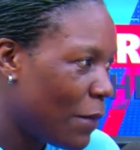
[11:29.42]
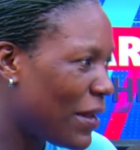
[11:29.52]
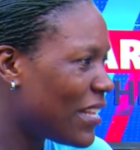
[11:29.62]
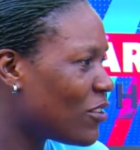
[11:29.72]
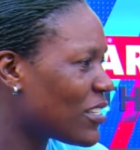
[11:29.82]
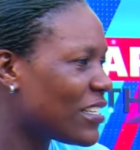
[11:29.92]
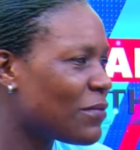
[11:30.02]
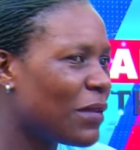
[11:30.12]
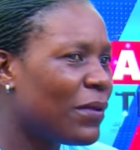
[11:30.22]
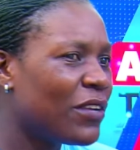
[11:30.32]
But then there's the
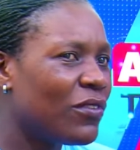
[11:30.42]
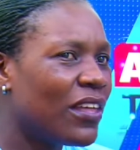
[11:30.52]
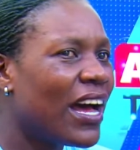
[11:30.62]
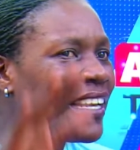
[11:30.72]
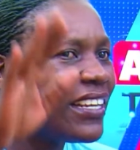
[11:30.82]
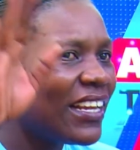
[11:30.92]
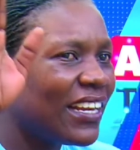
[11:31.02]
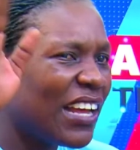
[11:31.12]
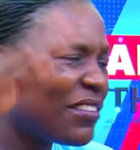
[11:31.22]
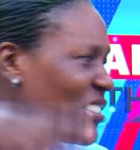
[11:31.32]
times I played with
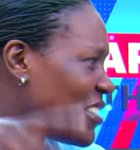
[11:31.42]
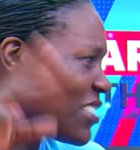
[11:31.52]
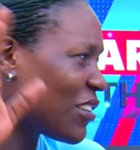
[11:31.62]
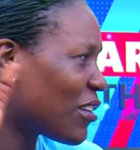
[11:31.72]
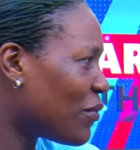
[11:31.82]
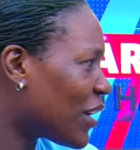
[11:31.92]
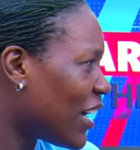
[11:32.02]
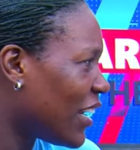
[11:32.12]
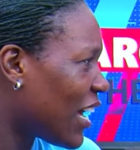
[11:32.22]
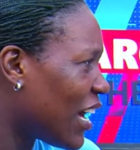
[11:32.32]
Harden. I think she's in South
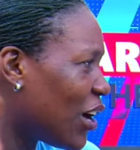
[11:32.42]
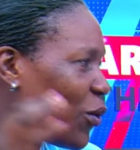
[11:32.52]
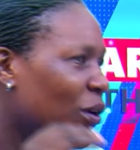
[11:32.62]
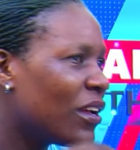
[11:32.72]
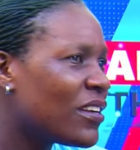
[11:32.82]
Africa now.